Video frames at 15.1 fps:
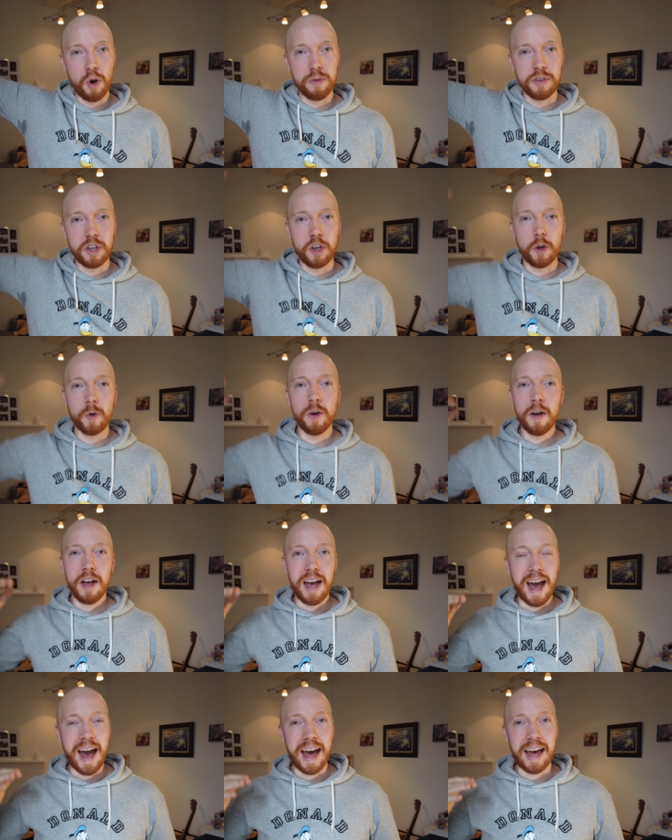over you,
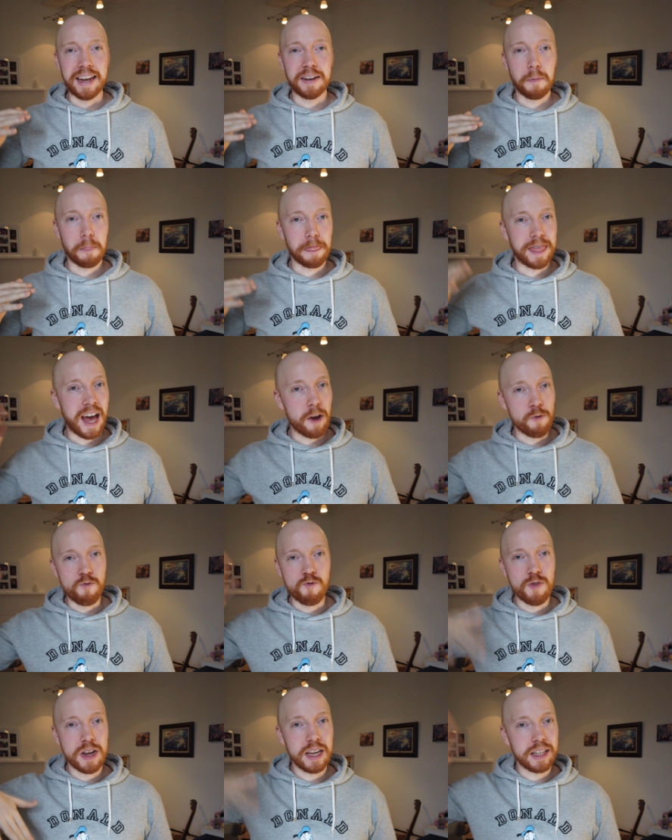and that
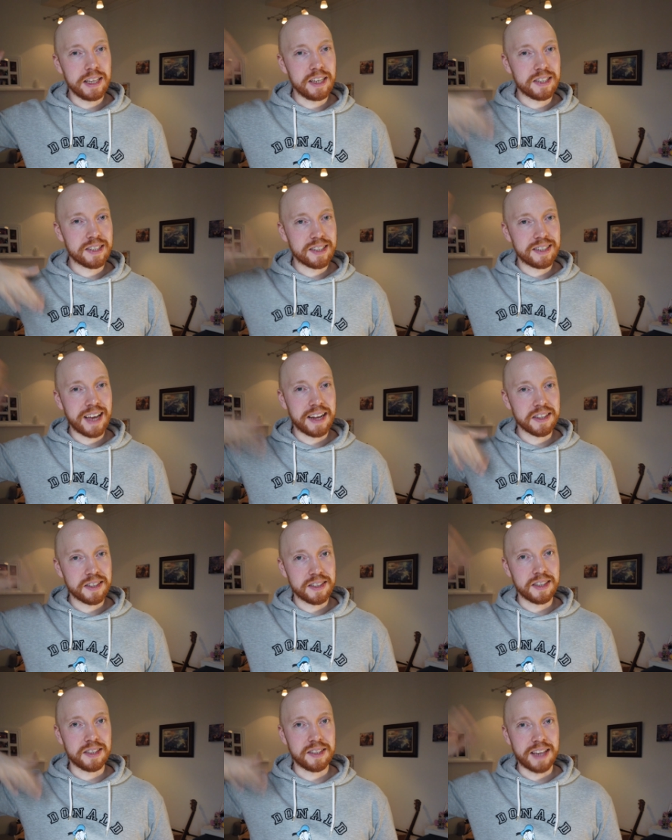really sends
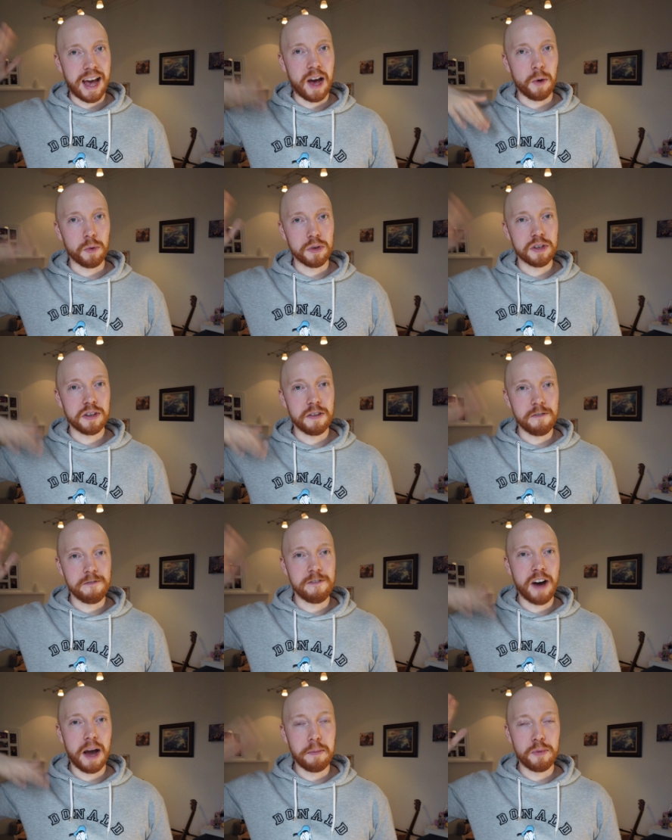the sound
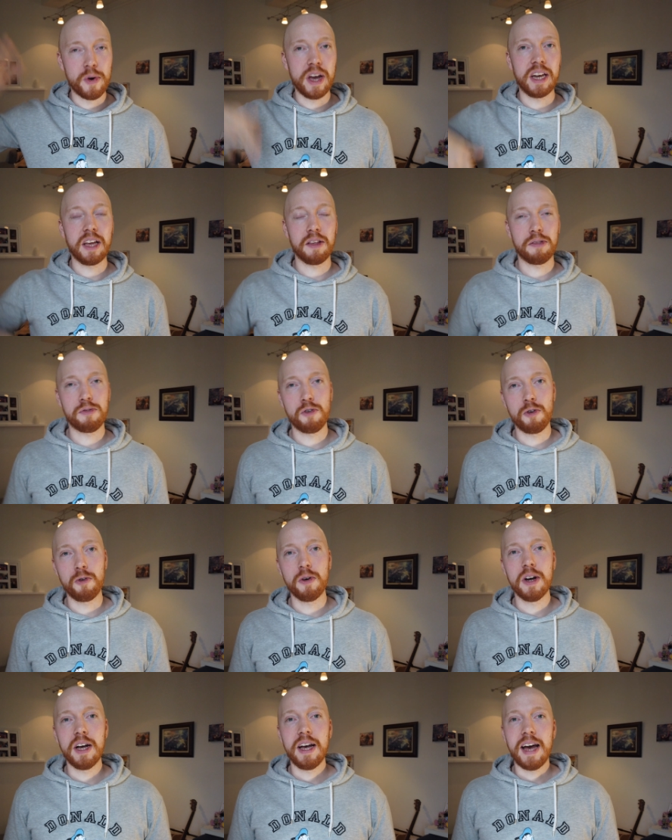vibrating
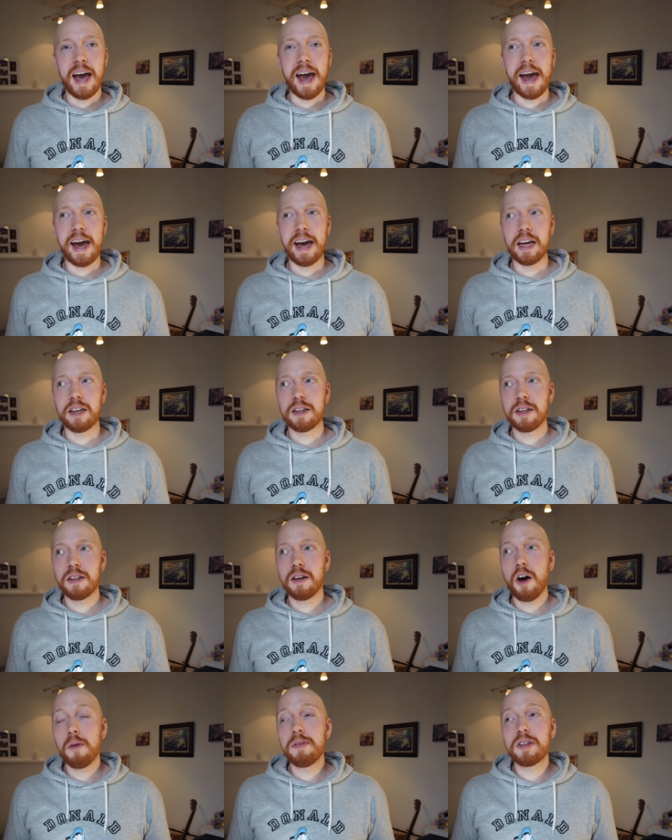through. And
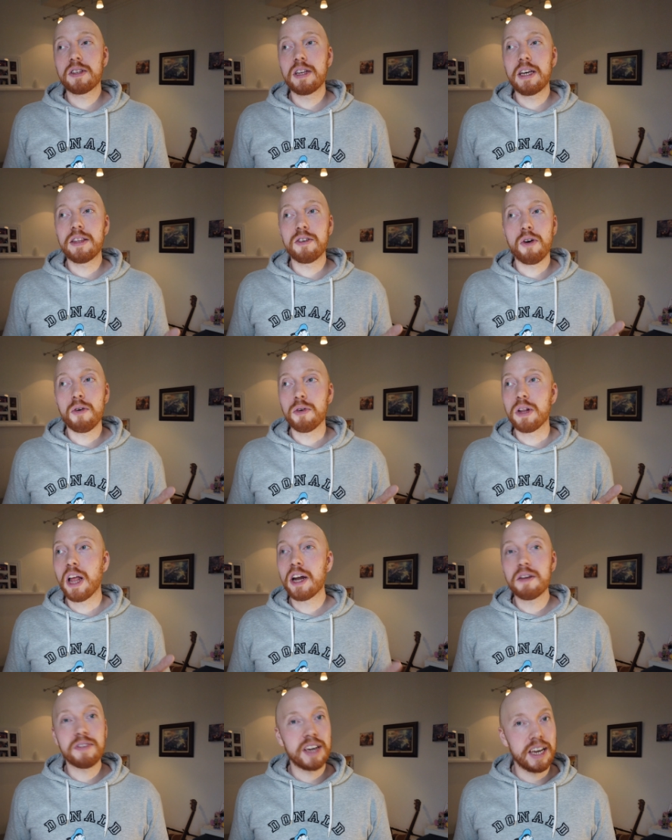obviously, there are a
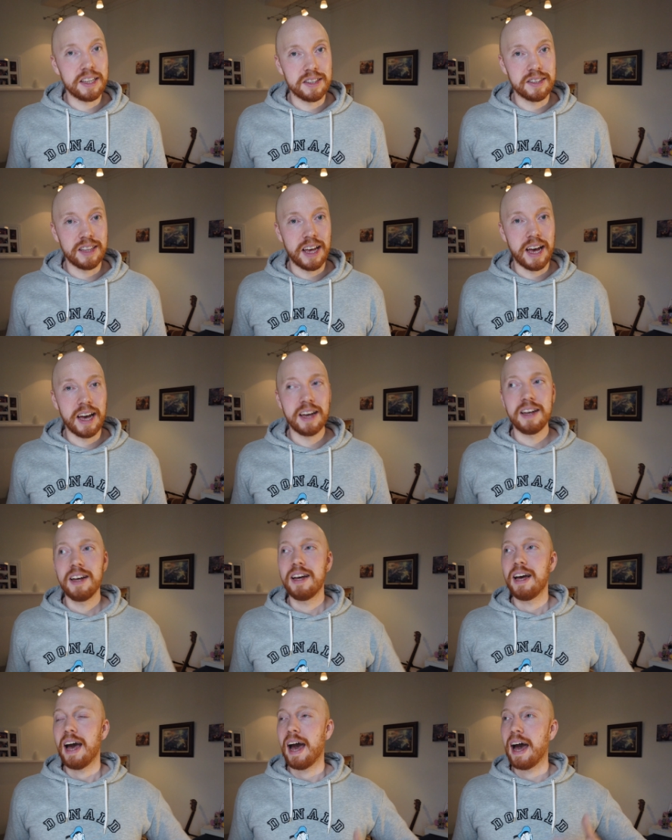lot of kids there,
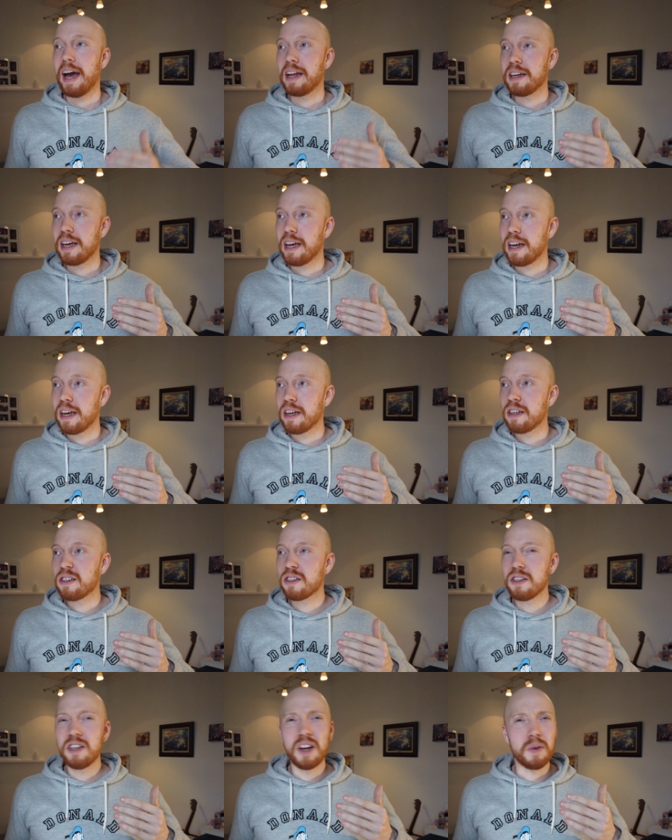and it
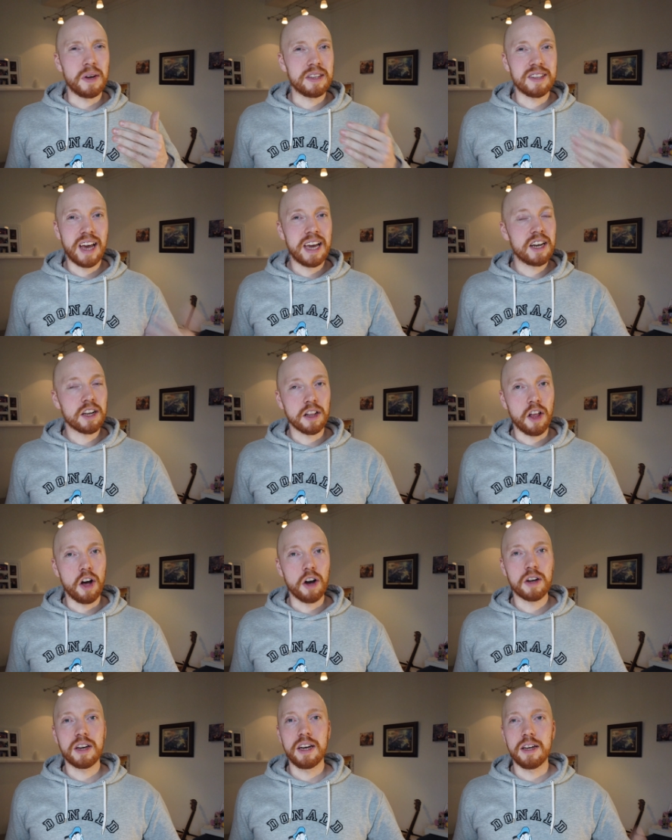is, it's 8
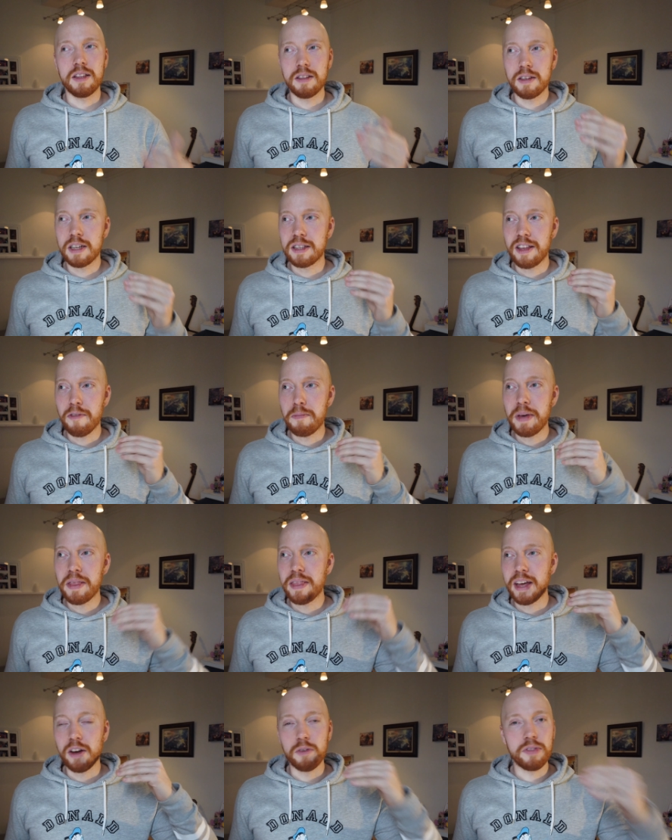o'clock. They've been
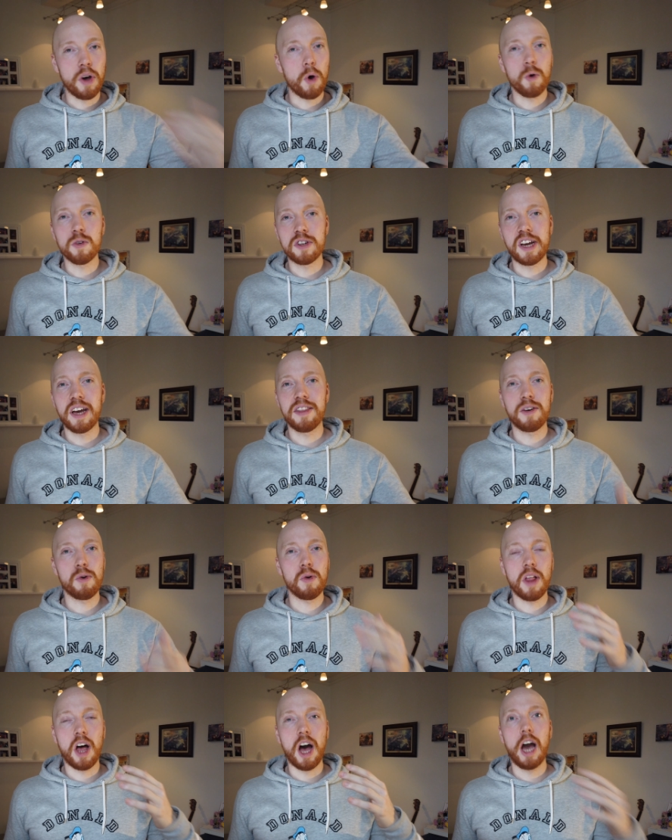there the whole day. They're
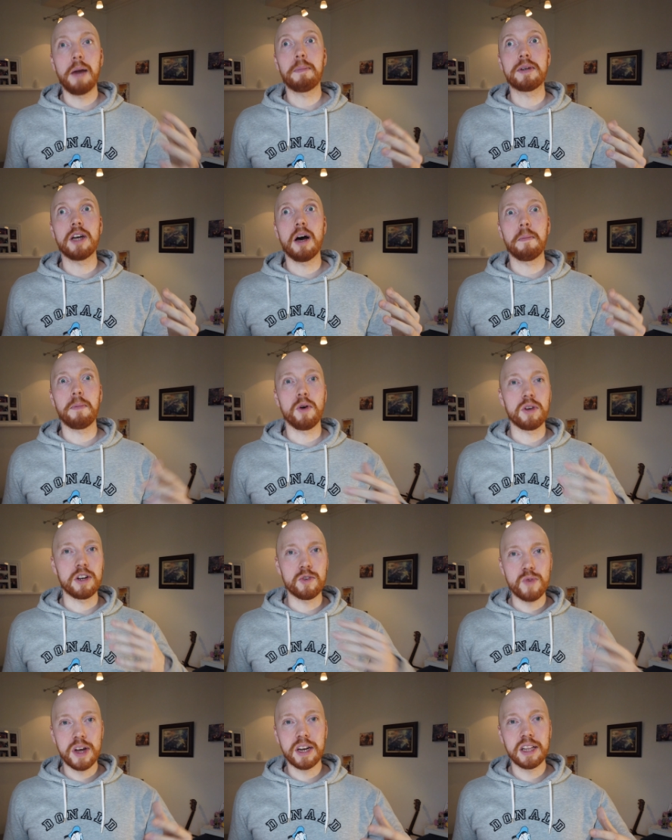all hyped up on
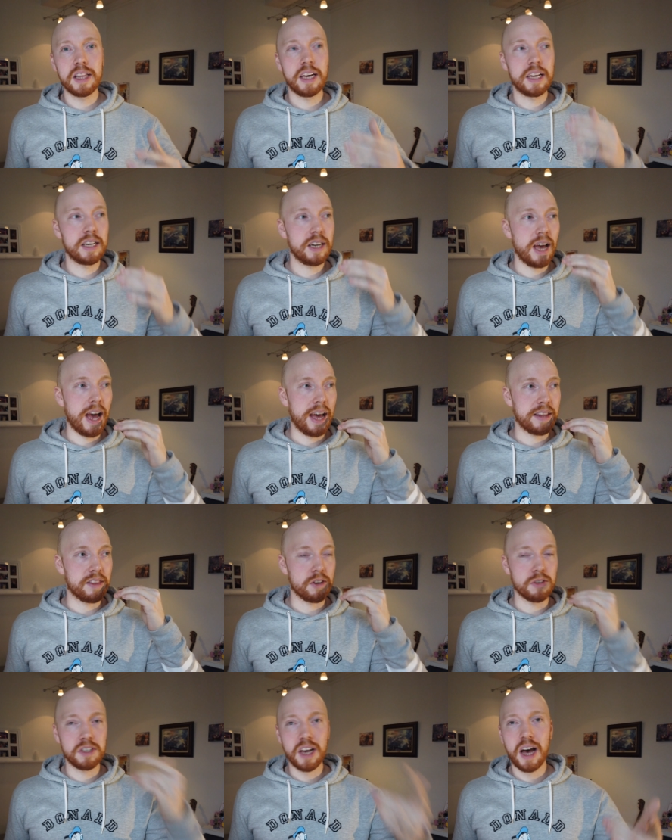adrenaline, and
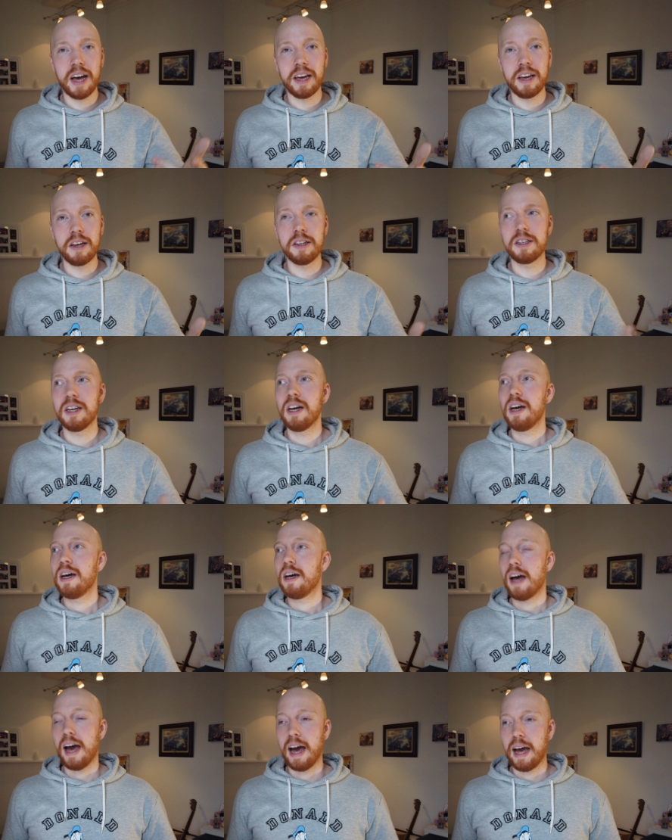they're tired.
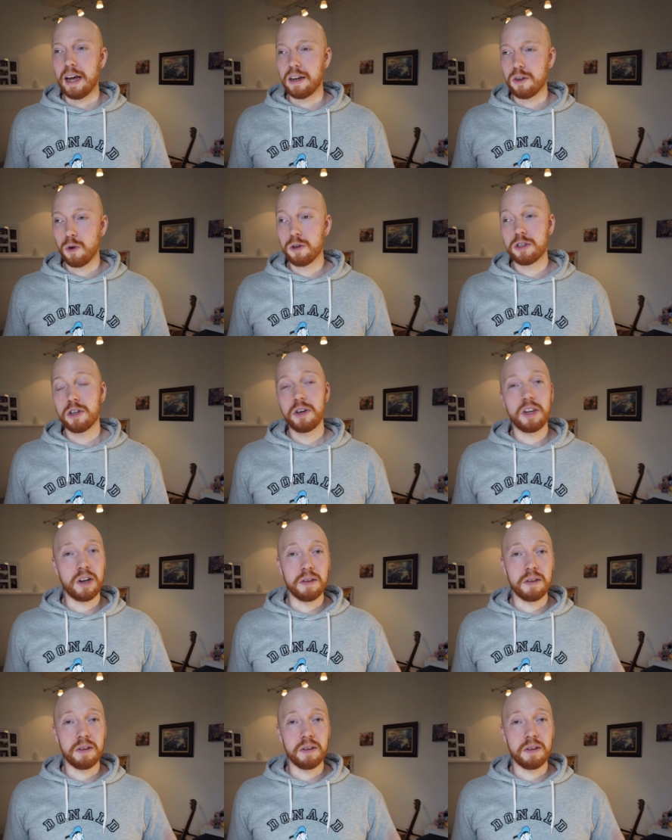And also,